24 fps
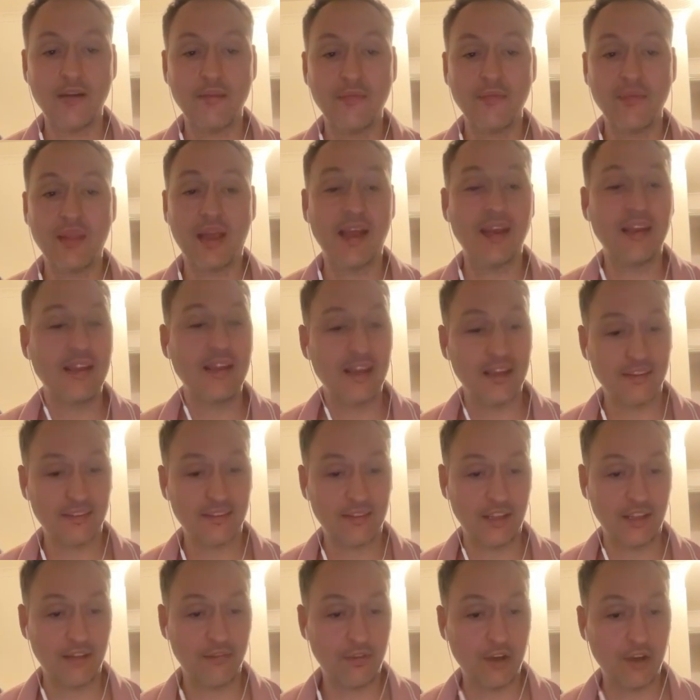And yes,
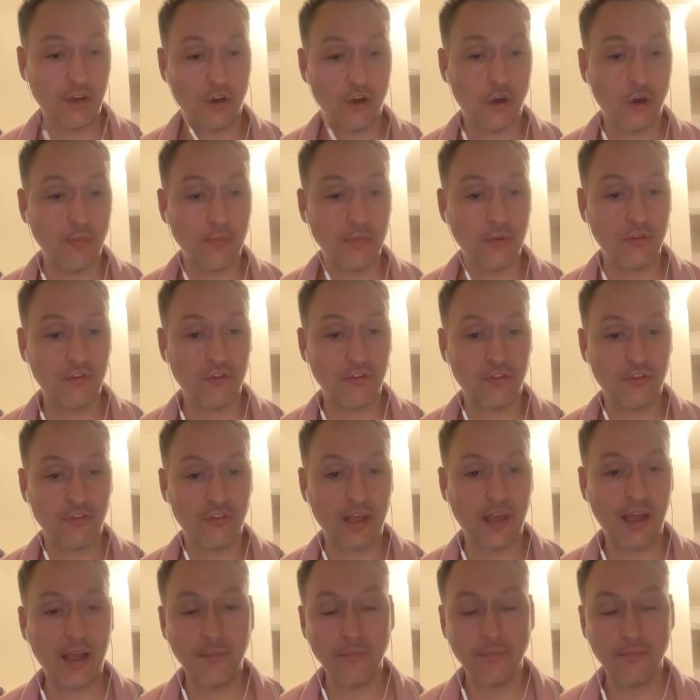if he accomplishes
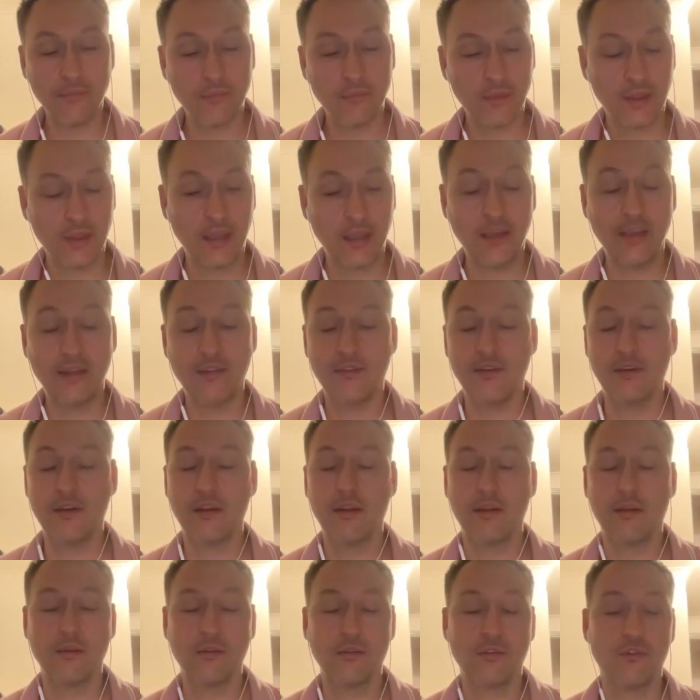that, he is in
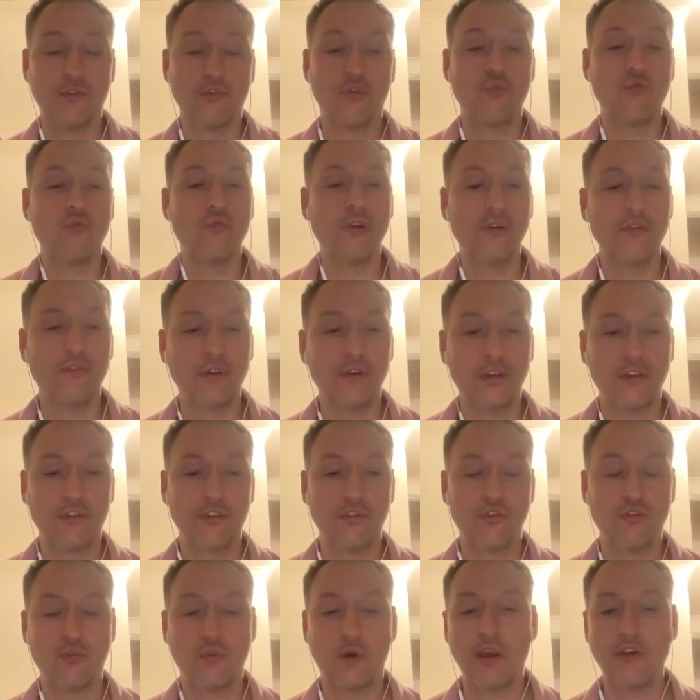a terrific
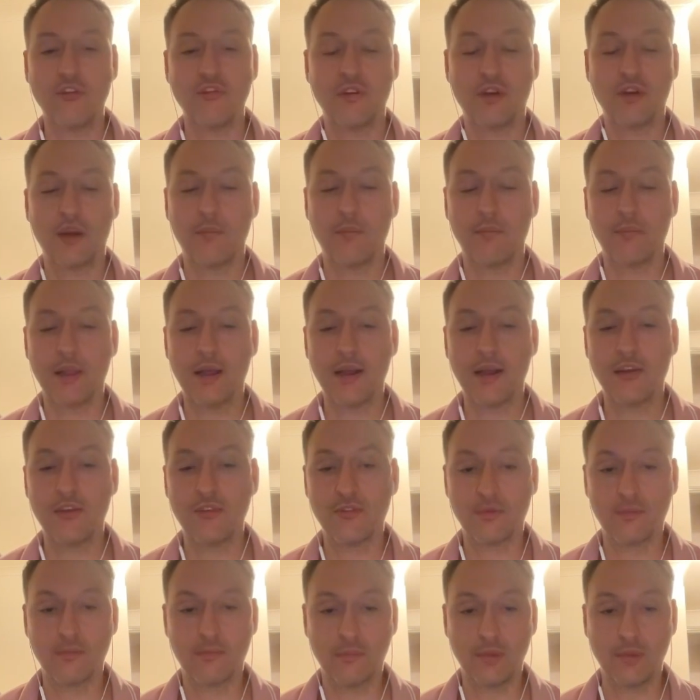situation and black's
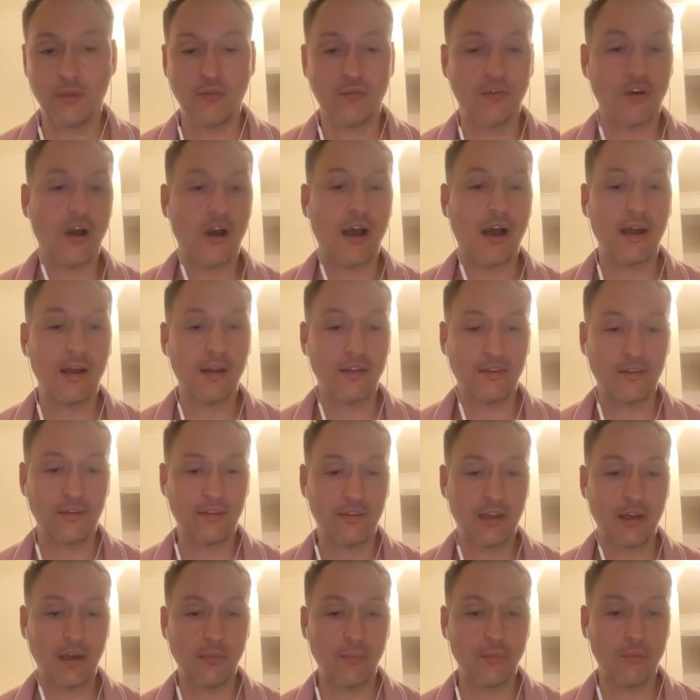entire
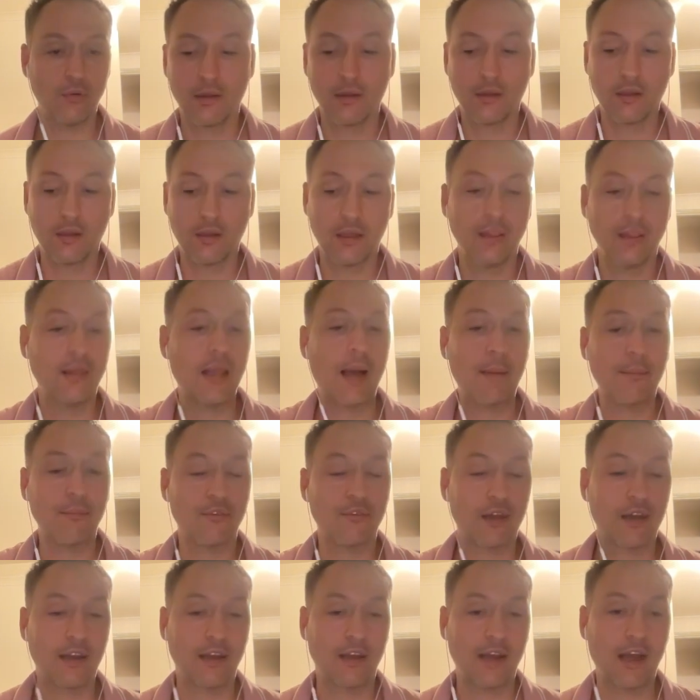setup would collapse
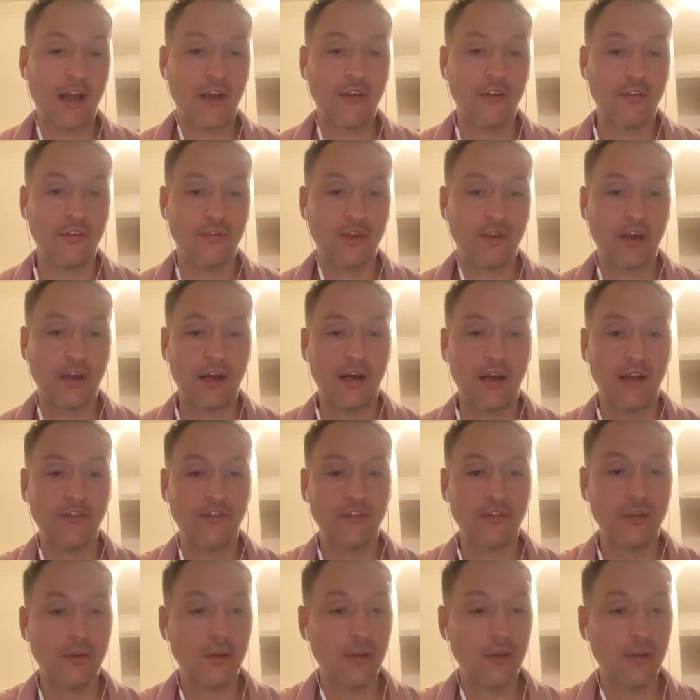like a house of cards.